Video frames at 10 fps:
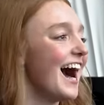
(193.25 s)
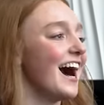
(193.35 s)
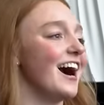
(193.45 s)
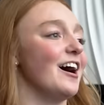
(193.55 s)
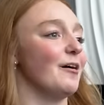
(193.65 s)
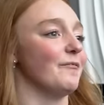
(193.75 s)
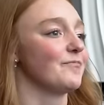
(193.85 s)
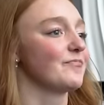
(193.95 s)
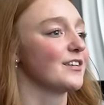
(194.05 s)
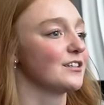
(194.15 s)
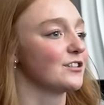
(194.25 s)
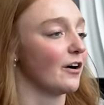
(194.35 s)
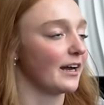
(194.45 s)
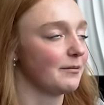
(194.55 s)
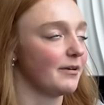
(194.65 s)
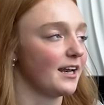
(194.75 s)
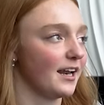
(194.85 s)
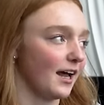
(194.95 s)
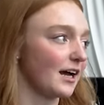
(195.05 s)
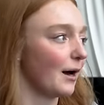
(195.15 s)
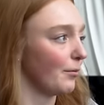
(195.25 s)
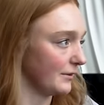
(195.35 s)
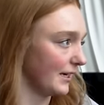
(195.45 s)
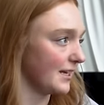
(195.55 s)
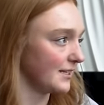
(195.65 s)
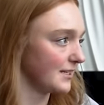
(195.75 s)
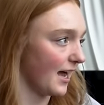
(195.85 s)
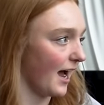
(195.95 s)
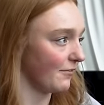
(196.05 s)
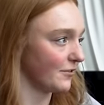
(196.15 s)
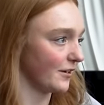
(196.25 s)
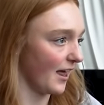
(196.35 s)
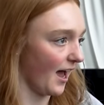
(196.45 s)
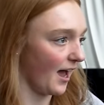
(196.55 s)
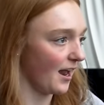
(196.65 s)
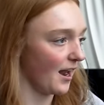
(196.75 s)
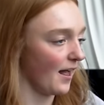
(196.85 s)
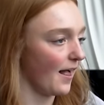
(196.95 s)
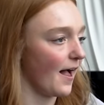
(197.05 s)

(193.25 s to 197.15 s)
Um, so I committed a couple days after that. Hmm.